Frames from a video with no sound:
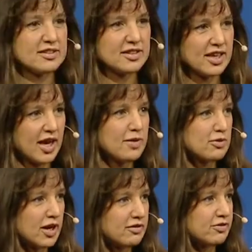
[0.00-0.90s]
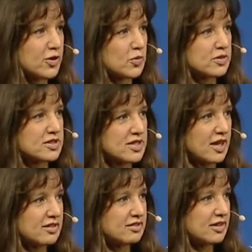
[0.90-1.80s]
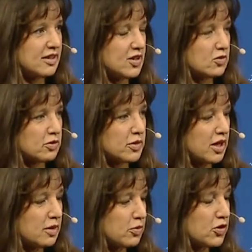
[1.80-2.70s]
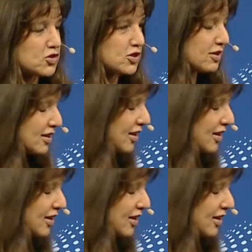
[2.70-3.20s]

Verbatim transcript: the cab ride from the taxi, you know, from the airport to the